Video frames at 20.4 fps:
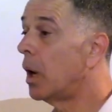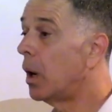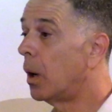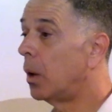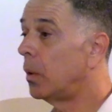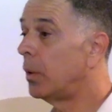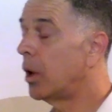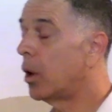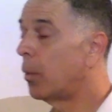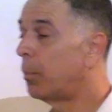
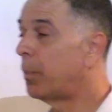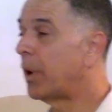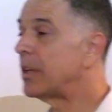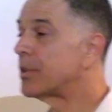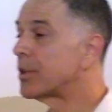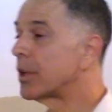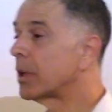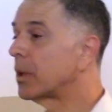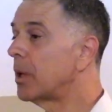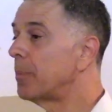No, no.
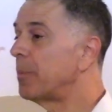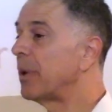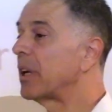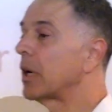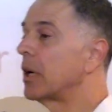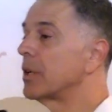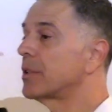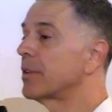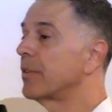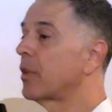Basically,
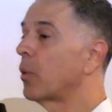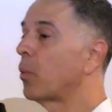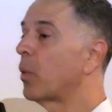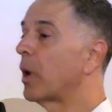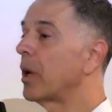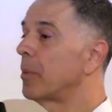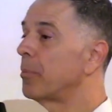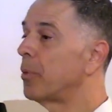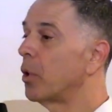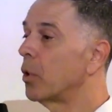because of the way
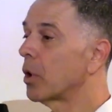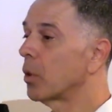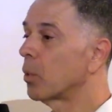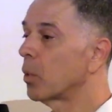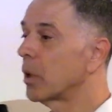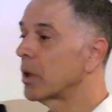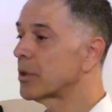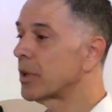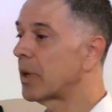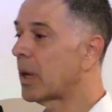iboga
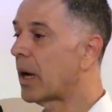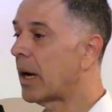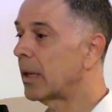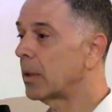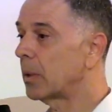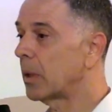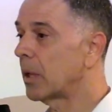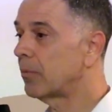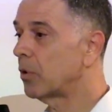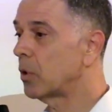works at high
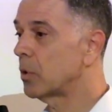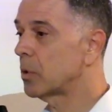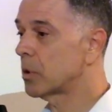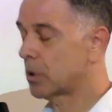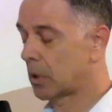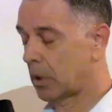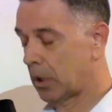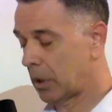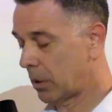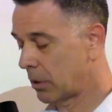
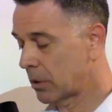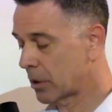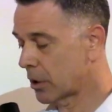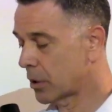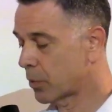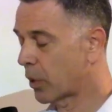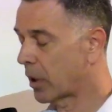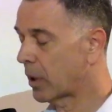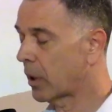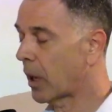levels, and this is
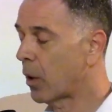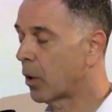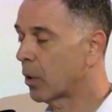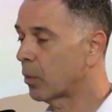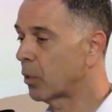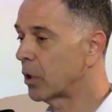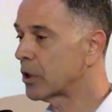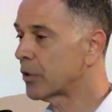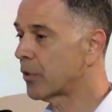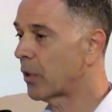what how it
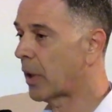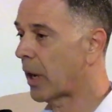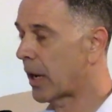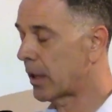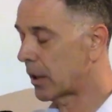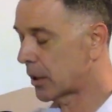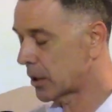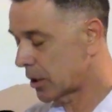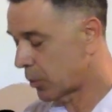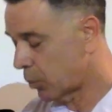works for
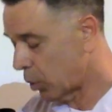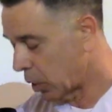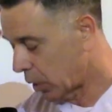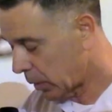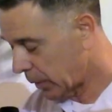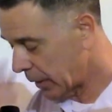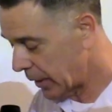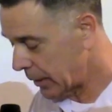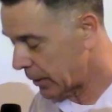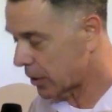addicts, it will
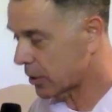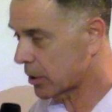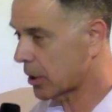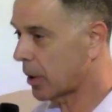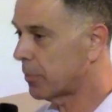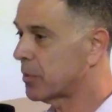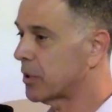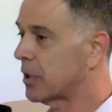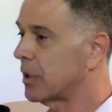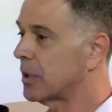clean the
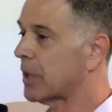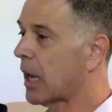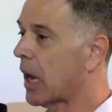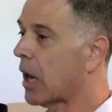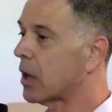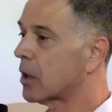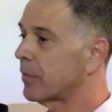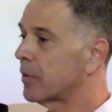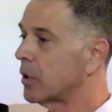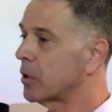substance
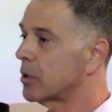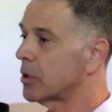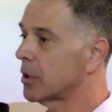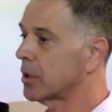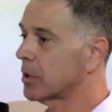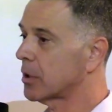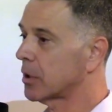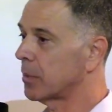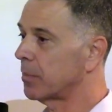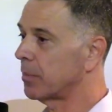out of your
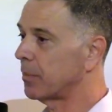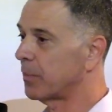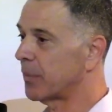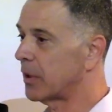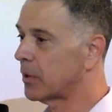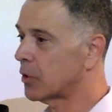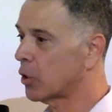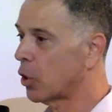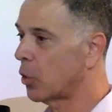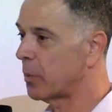system.
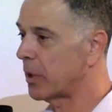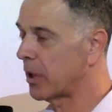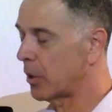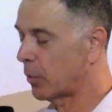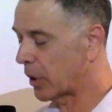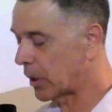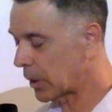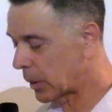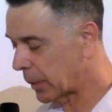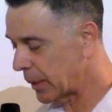They told me it
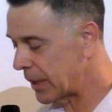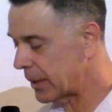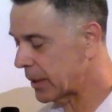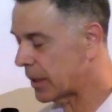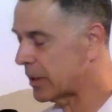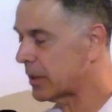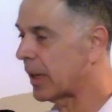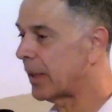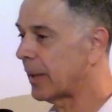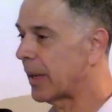would clean the
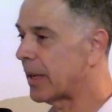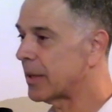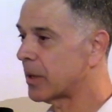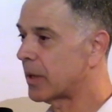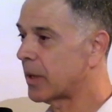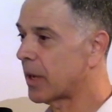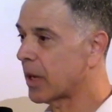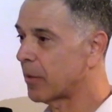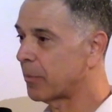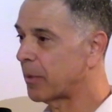
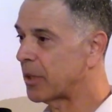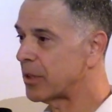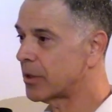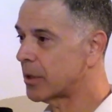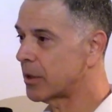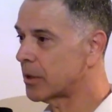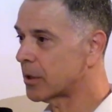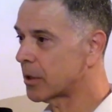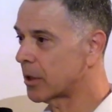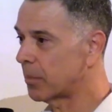Dilantin out of my
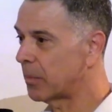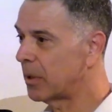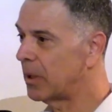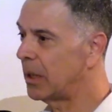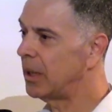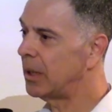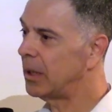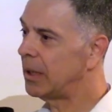system.